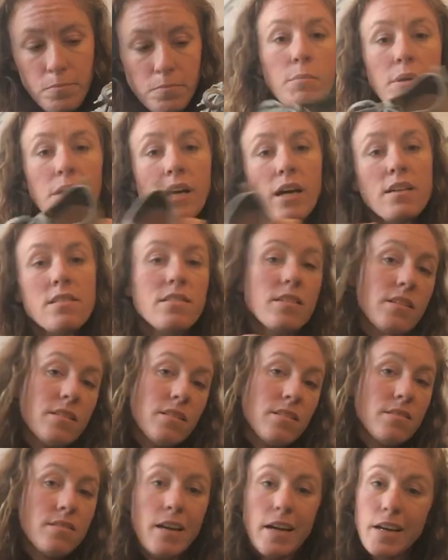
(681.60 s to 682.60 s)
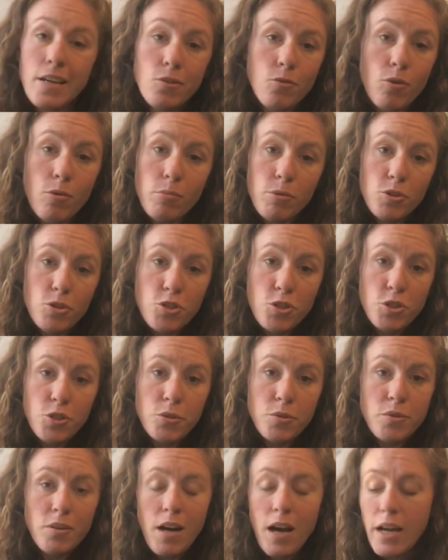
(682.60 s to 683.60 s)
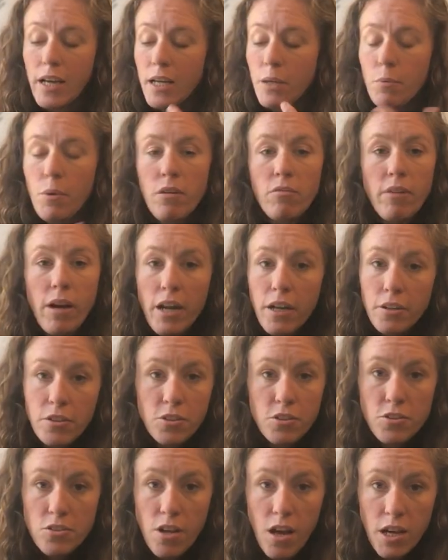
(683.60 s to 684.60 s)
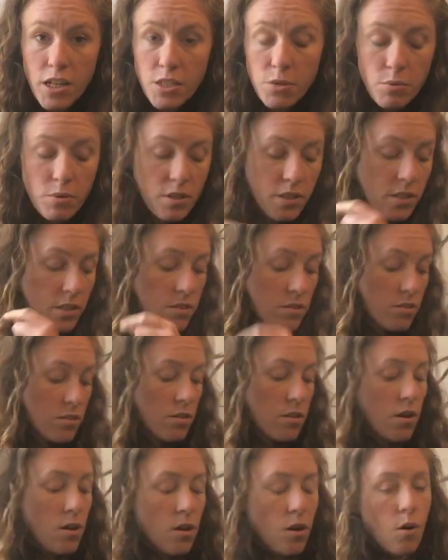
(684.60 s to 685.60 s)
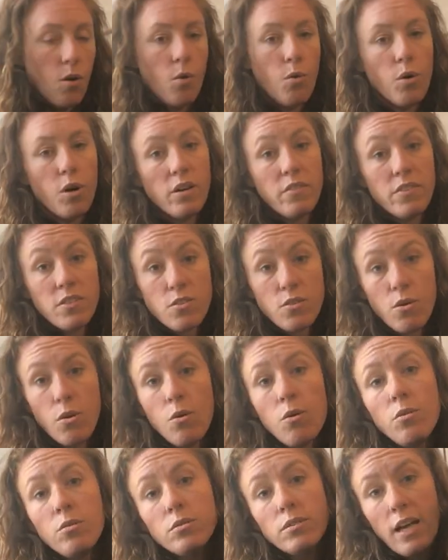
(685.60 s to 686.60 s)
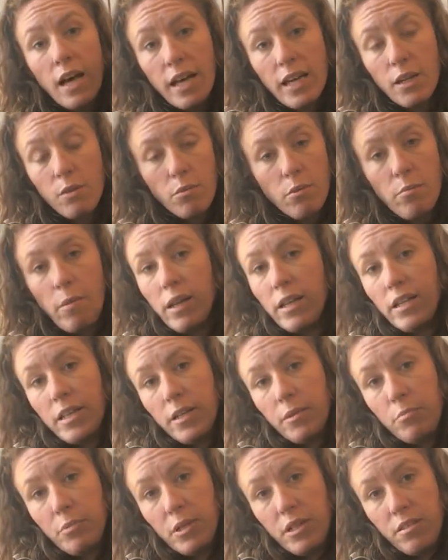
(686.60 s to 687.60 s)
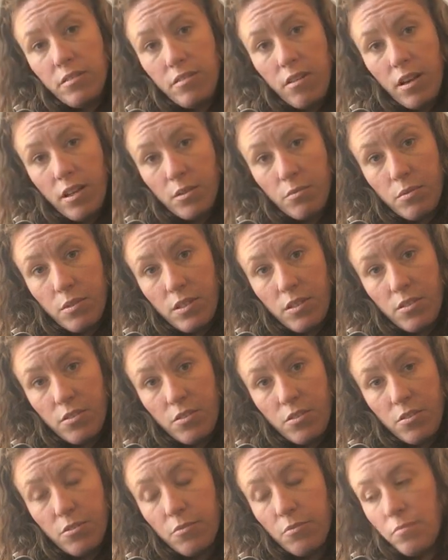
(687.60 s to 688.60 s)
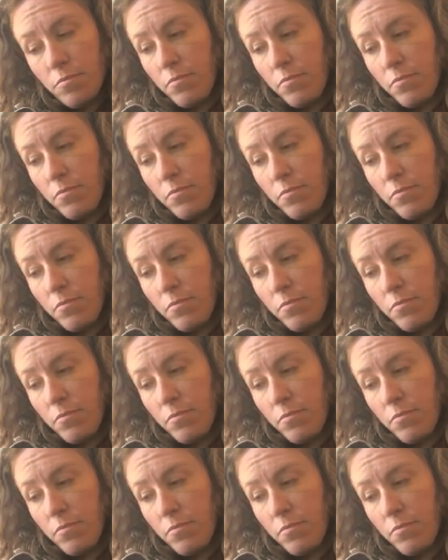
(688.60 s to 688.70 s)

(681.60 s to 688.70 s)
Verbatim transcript: Because this is like a normal shoe, I can wear regular socks with this, or if it's cold, I can wear my neoprene socks with this too.